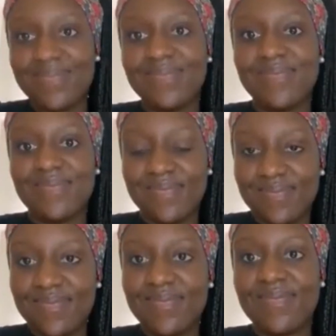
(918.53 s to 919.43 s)
out and
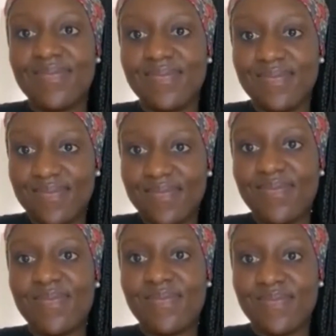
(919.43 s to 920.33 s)
say,
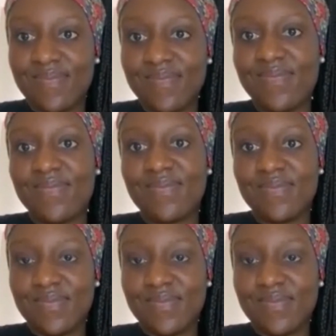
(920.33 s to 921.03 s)
I need